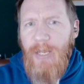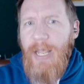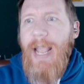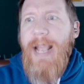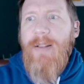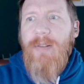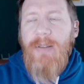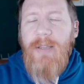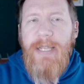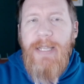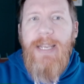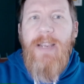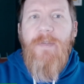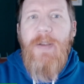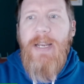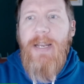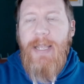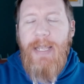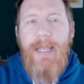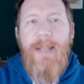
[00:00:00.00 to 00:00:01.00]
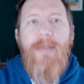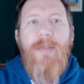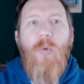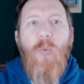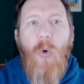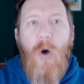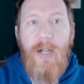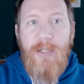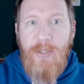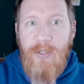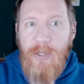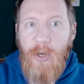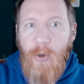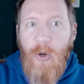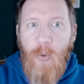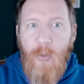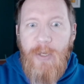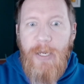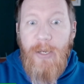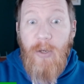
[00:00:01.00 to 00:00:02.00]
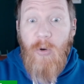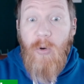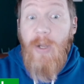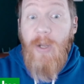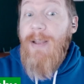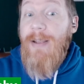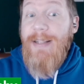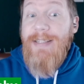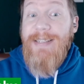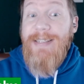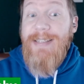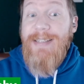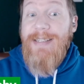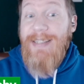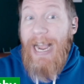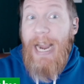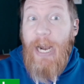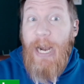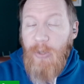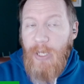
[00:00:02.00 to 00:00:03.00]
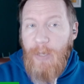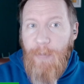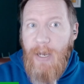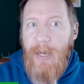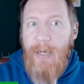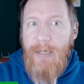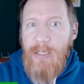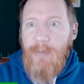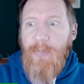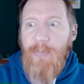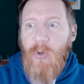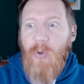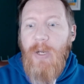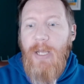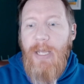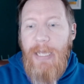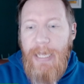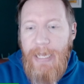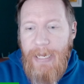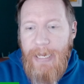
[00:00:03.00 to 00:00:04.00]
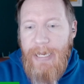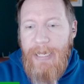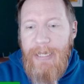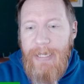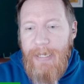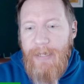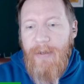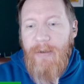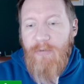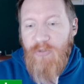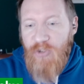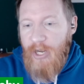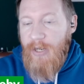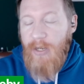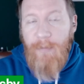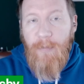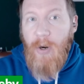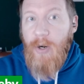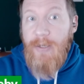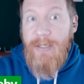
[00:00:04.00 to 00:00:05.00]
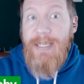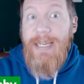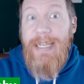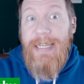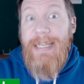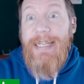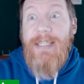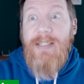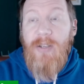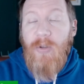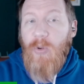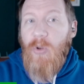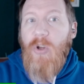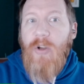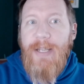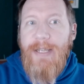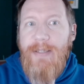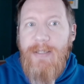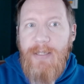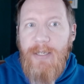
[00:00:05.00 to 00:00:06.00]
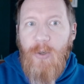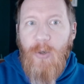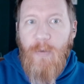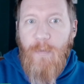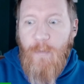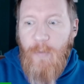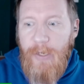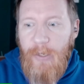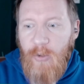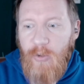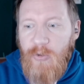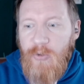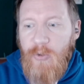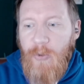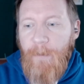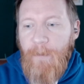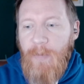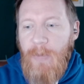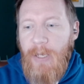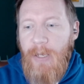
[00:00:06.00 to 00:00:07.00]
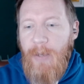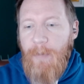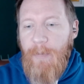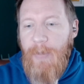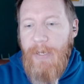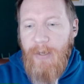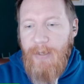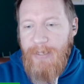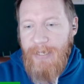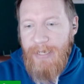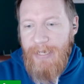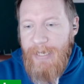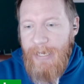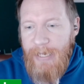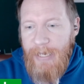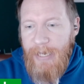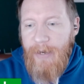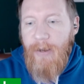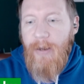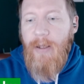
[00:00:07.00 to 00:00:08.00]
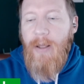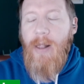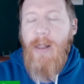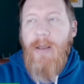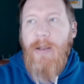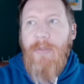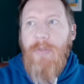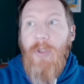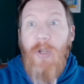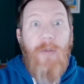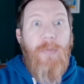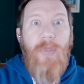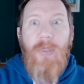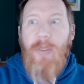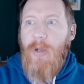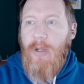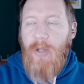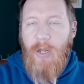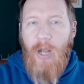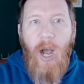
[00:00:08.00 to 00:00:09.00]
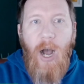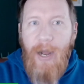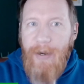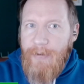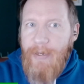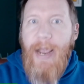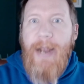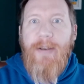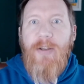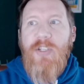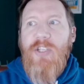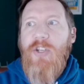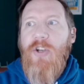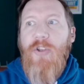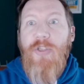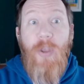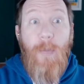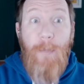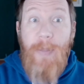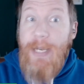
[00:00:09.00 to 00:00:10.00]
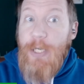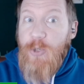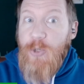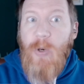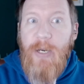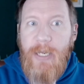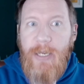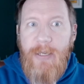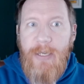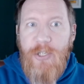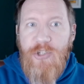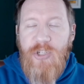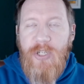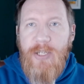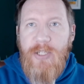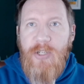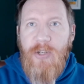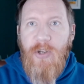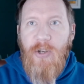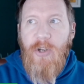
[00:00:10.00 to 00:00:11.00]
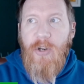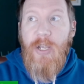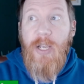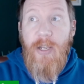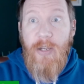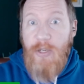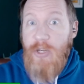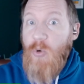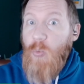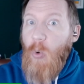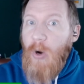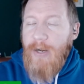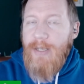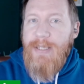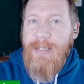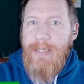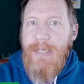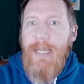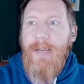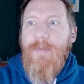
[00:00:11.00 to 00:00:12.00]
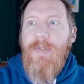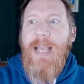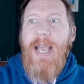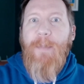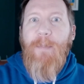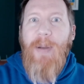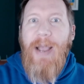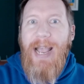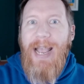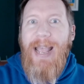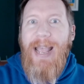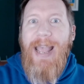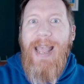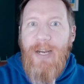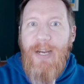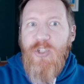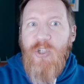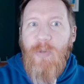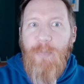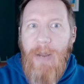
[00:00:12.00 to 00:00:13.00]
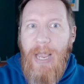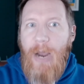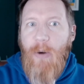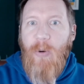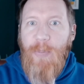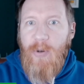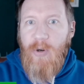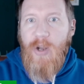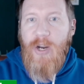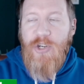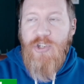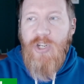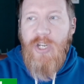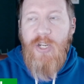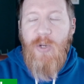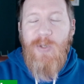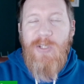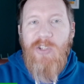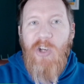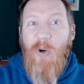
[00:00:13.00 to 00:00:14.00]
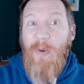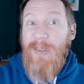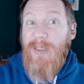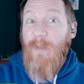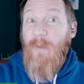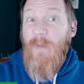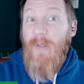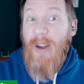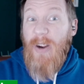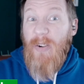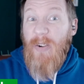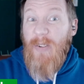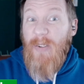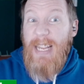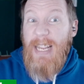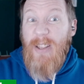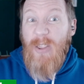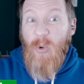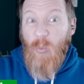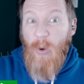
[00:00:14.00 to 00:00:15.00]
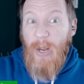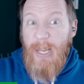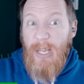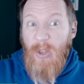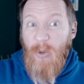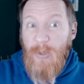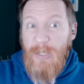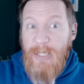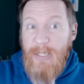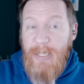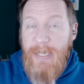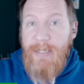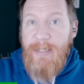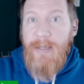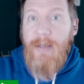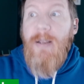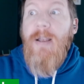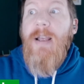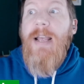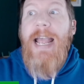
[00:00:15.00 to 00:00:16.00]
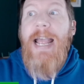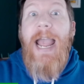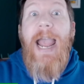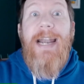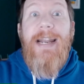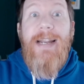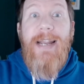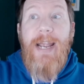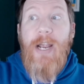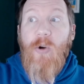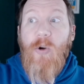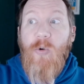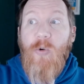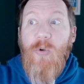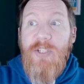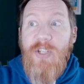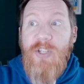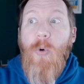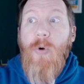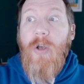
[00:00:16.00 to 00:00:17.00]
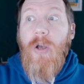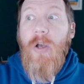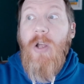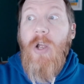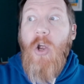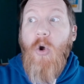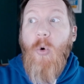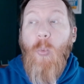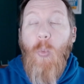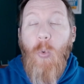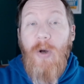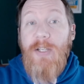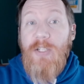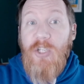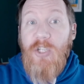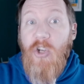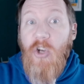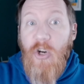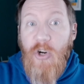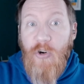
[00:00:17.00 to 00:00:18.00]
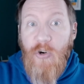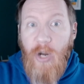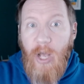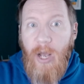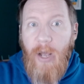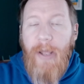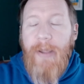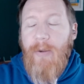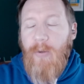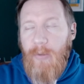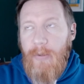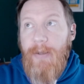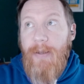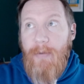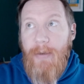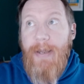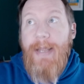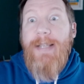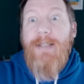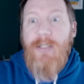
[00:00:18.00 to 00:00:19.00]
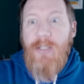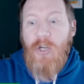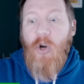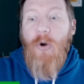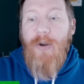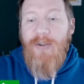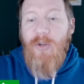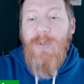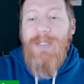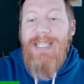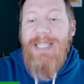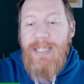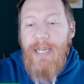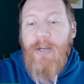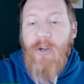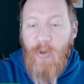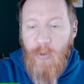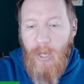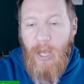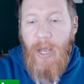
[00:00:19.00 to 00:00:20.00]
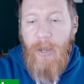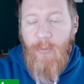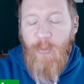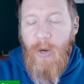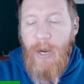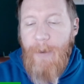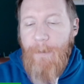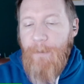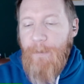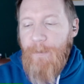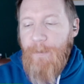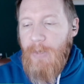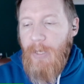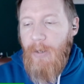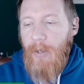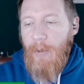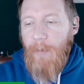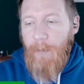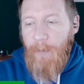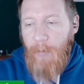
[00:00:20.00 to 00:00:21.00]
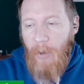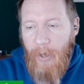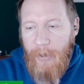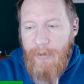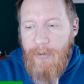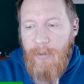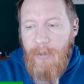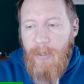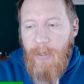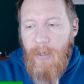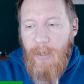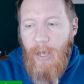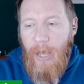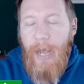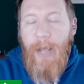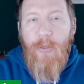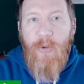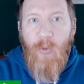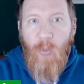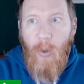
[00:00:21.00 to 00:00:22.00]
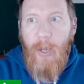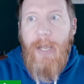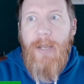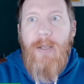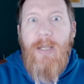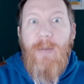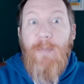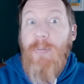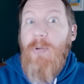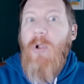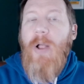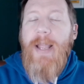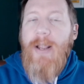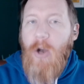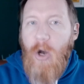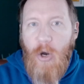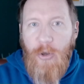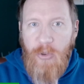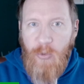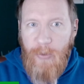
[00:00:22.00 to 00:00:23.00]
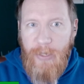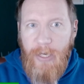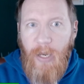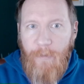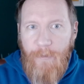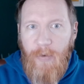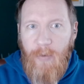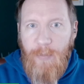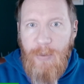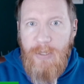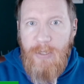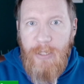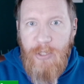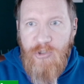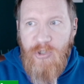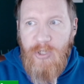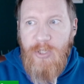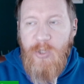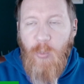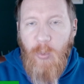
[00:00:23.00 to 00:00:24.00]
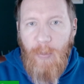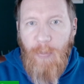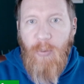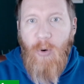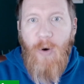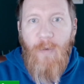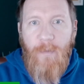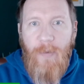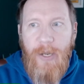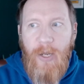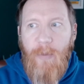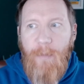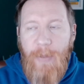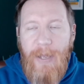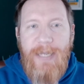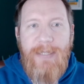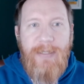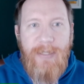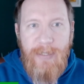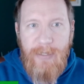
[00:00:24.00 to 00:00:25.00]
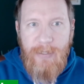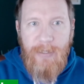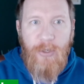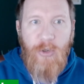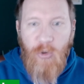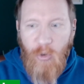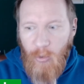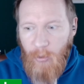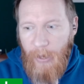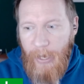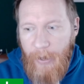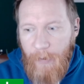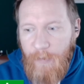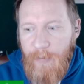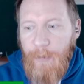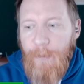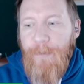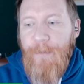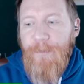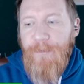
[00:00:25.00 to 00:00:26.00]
and leaving in the Juan Soto deal, it's entirely possible Jacob Marcy gets a look in center field because, again, the contact is good. The pitch recognition is good. You want to see if that extra power production you saw at the very end of the regular season and in Arizona was good or not, like, is going to stick or not, right? But either way, can play all three outfield positions, would profile best in center or left.